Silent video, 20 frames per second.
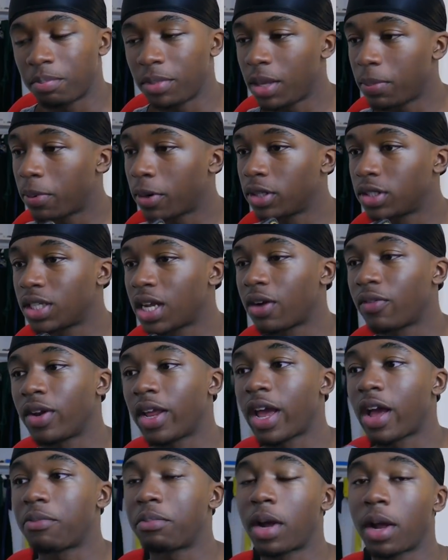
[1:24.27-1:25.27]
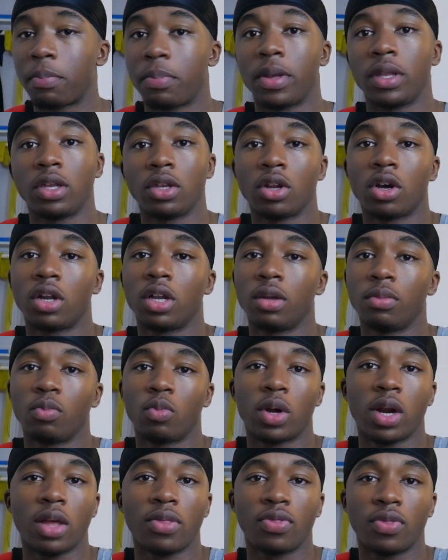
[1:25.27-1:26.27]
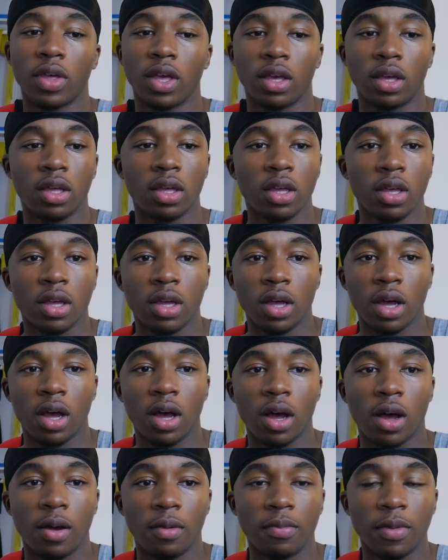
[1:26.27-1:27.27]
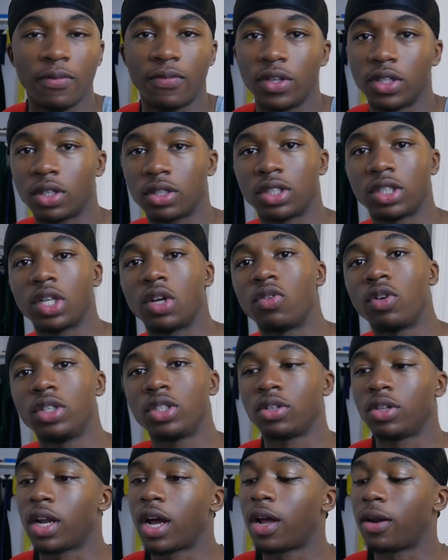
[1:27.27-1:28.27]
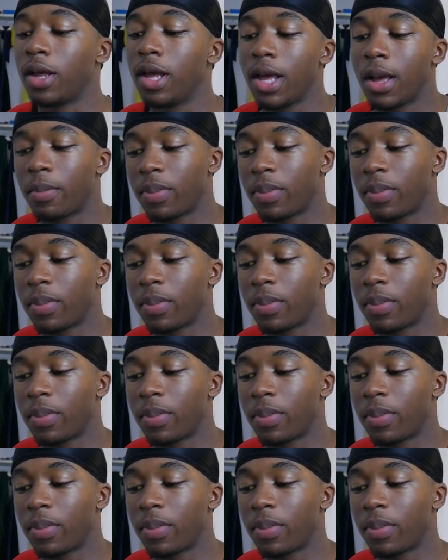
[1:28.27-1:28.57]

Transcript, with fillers: Me personally, I already have my opinion on him, what I think, if he's on steroids or not.